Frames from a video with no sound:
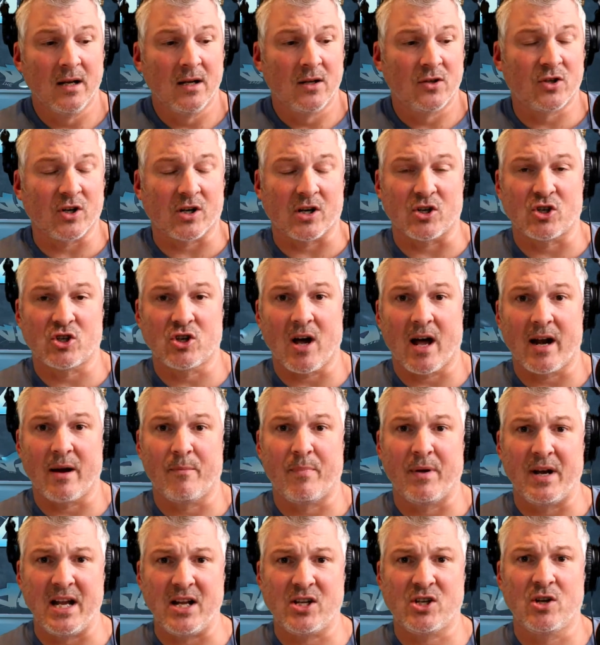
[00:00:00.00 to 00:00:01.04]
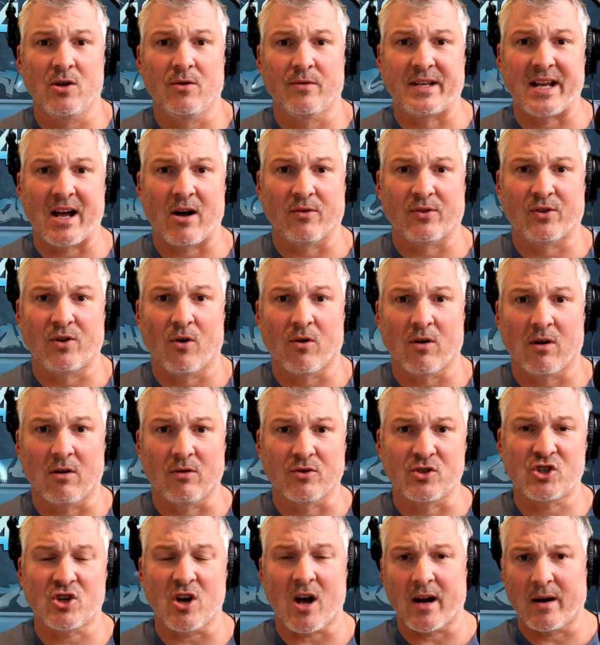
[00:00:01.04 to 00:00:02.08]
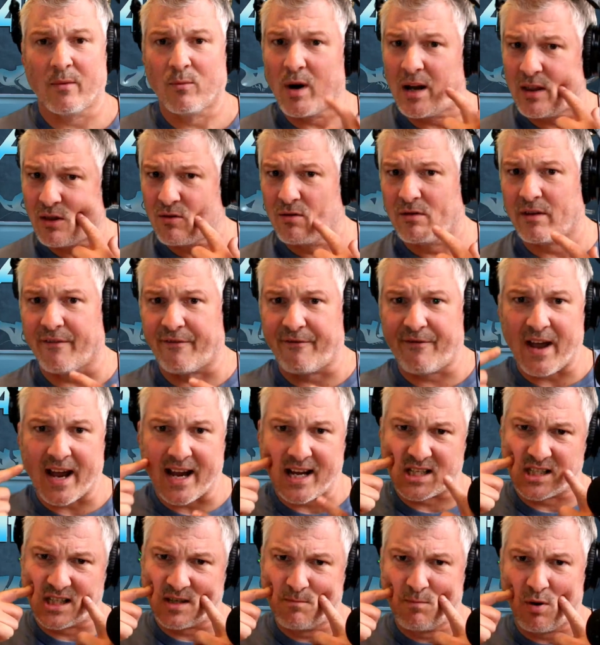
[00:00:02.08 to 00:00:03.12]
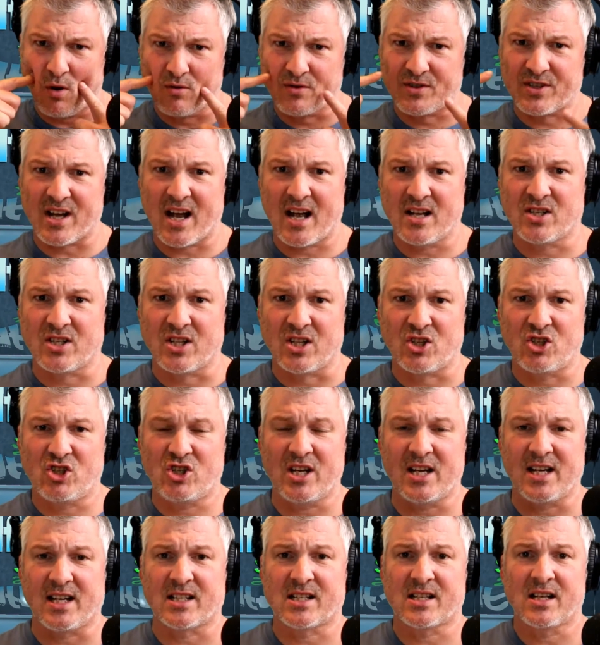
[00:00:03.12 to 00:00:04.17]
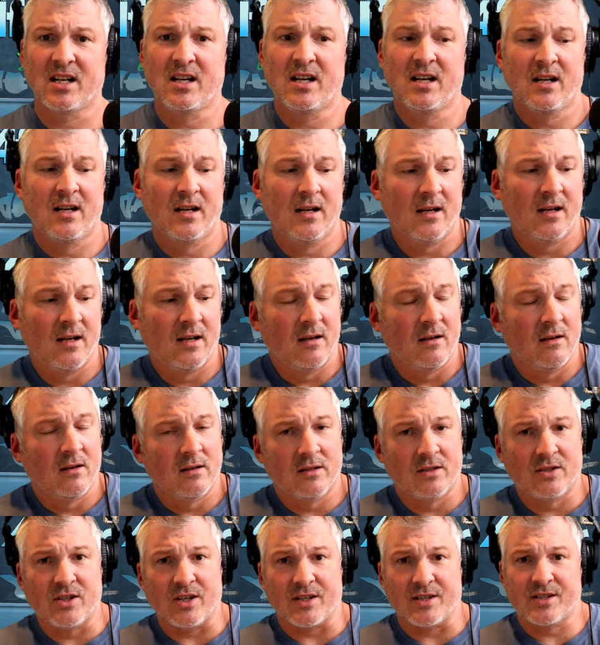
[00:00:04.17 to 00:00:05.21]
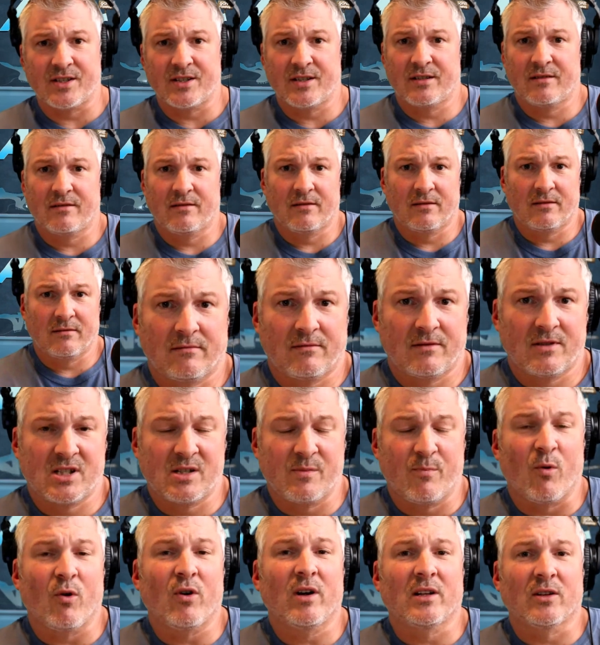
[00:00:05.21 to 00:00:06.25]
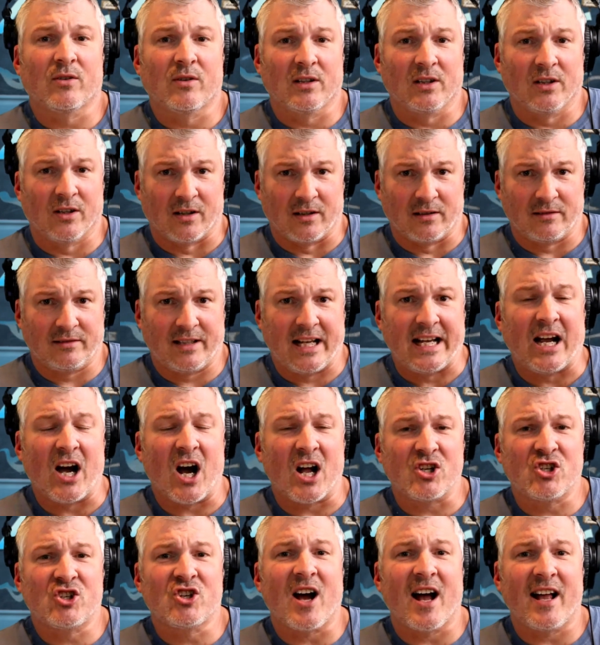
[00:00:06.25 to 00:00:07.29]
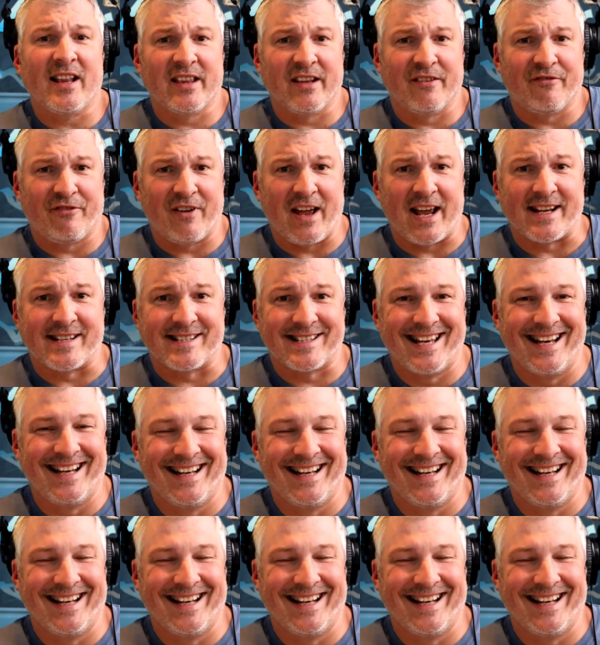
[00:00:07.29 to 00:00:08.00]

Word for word: took a shot at Benicio del Toro, shot him right through the face, both sides of the cheeks. Just spoiler alert, he got shot in the face.